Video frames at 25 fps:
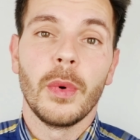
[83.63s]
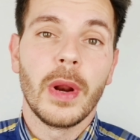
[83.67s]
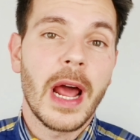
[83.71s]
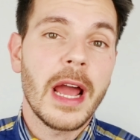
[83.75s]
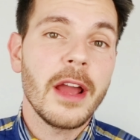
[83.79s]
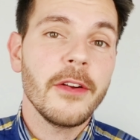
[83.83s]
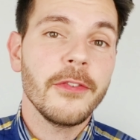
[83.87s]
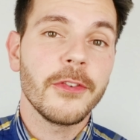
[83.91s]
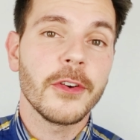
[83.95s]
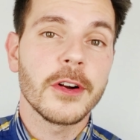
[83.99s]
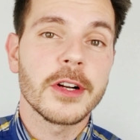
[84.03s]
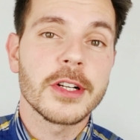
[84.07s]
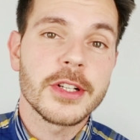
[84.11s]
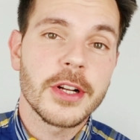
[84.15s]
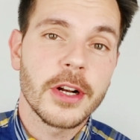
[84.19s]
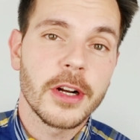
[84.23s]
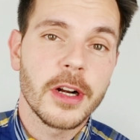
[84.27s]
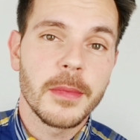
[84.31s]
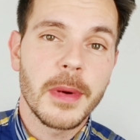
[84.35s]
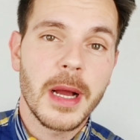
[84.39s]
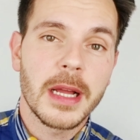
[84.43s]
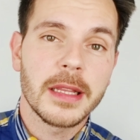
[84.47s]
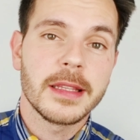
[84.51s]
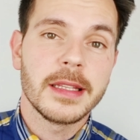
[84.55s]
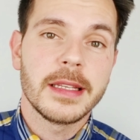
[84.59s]
When I first heard
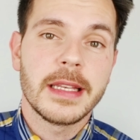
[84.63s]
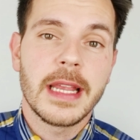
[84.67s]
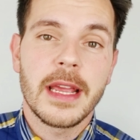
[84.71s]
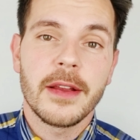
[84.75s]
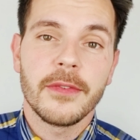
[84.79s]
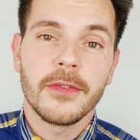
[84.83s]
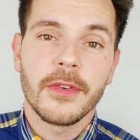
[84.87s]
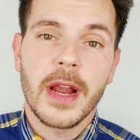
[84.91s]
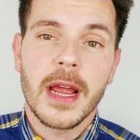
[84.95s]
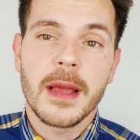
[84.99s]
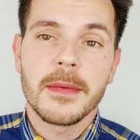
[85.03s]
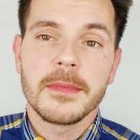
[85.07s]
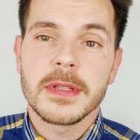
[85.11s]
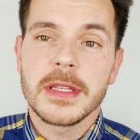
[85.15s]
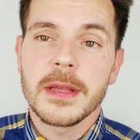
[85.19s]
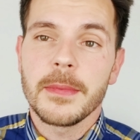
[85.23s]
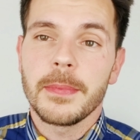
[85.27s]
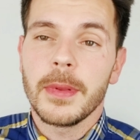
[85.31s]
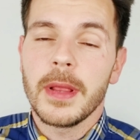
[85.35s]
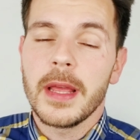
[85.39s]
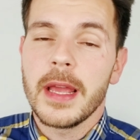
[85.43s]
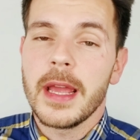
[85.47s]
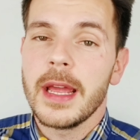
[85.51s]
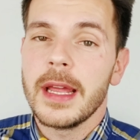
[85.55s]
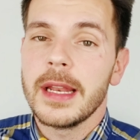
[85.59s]
about the Dave Ramsey
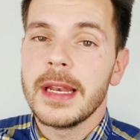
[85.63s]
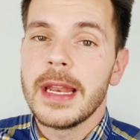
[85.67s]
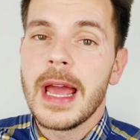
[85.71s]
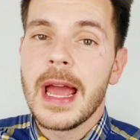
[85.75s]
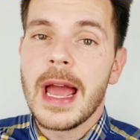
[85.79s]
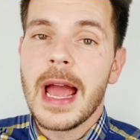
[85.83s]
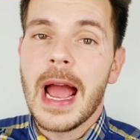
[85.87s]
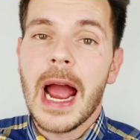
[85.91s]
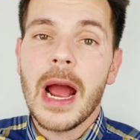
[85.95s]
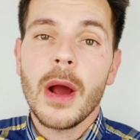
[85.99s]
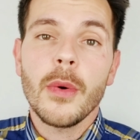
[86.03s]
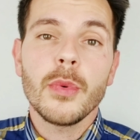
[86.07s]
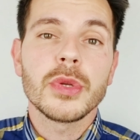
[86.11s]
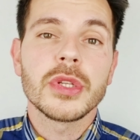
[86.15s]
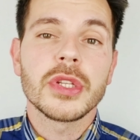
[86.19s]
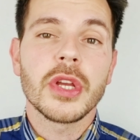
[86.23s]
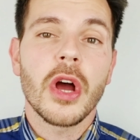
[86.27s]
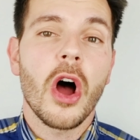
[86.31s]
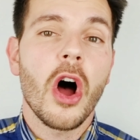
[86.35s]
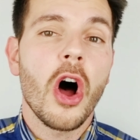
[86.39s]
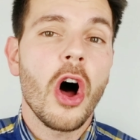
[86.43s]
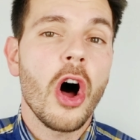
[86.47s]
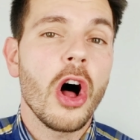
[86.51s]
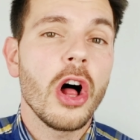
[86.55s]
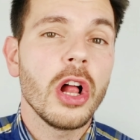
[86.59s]
plan, I was
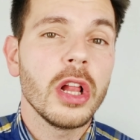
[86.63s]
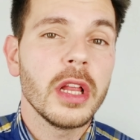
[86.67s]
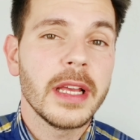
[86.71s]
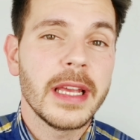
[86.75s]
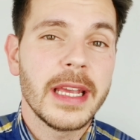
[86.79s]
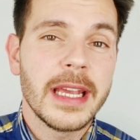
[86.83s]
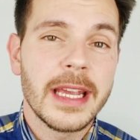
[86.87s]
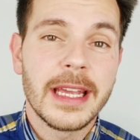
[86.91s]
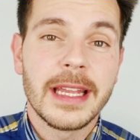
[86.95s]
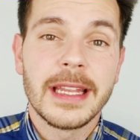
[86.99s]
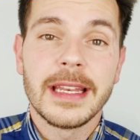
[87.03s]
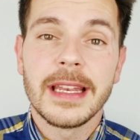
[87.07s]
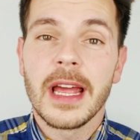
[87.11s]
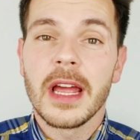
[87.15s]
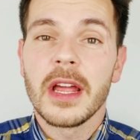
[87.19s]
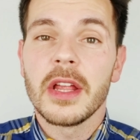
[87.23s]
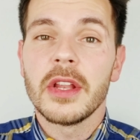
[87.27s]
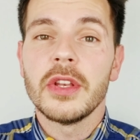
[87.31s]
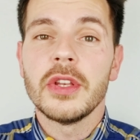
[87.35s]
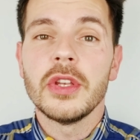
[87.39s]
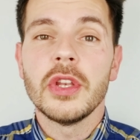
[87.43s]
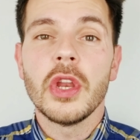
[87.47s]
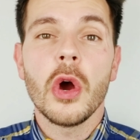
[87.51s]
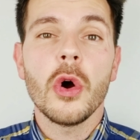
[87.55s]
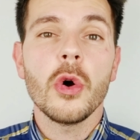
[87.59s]
all in,
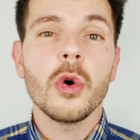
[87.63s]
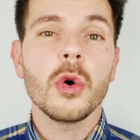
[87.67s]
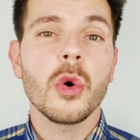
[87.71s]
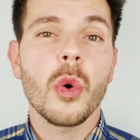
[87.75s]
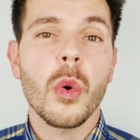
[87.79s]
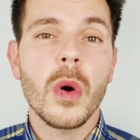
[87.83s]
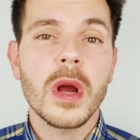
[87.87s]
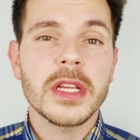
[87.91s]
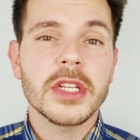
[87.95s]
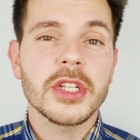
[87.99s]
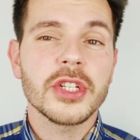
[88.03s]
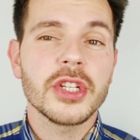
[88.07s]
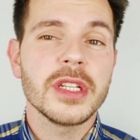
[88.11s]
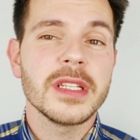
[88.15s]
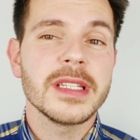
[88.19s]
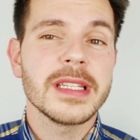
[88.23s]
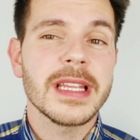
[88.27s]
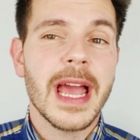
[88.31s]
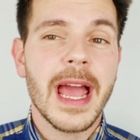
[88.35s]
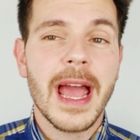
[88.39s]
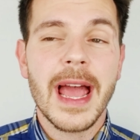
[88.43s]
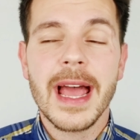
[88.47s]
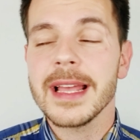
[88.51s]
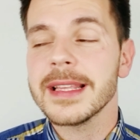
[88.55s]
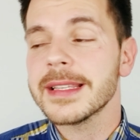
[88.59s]
no questions
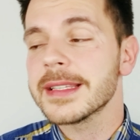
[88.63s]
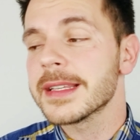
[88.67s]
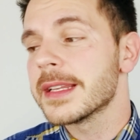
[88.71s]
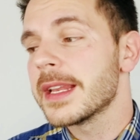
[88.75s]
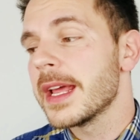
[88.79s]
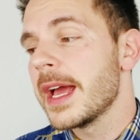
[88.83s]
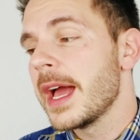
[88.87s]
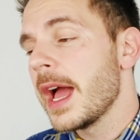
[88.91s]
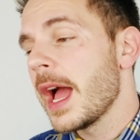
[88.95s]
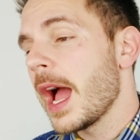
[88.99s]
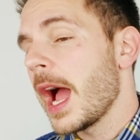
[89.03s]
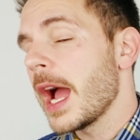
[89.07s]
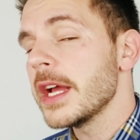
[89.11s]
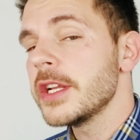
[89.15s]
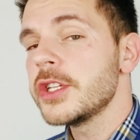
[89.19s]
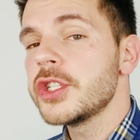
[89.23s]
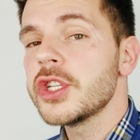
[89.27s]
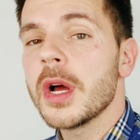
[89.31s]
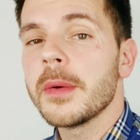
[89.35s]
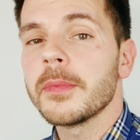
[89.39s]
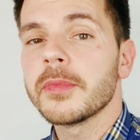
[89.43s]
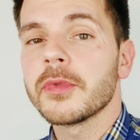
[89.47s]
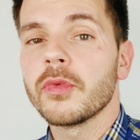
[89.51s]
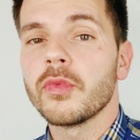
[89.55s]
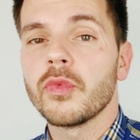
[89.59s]
asked. I
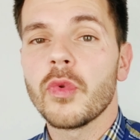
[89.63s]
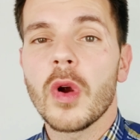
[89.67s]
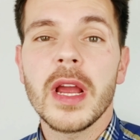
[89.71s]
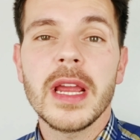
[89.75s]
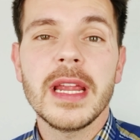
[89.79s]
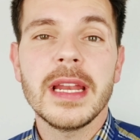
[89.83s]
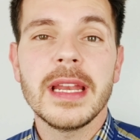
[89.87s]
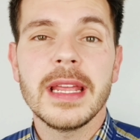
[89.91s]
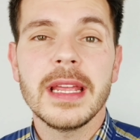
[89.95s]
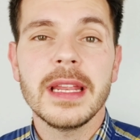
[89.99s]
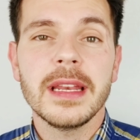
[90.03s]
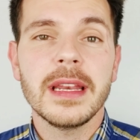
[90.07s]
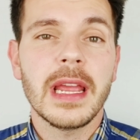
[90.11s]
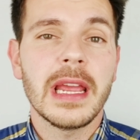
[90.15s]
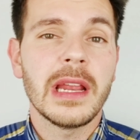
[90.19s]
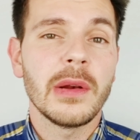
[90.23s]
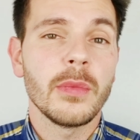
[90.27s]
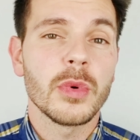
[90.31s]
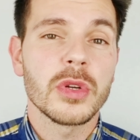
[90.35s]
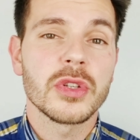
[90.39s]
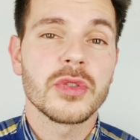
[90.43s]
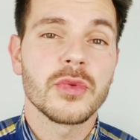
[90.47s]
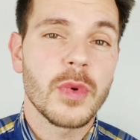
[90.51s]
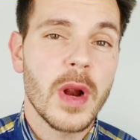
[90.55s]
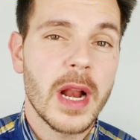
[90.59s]
jumped right in
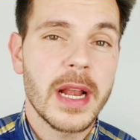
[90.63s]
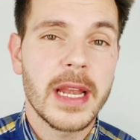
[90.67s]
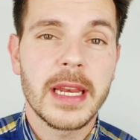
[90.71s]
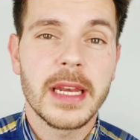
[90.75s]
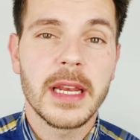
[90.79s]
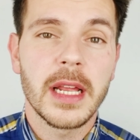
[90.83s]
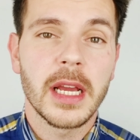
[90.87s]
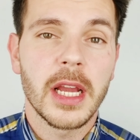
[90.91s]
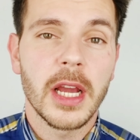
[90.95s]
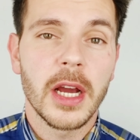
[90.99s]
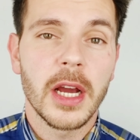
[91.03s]
and was ready to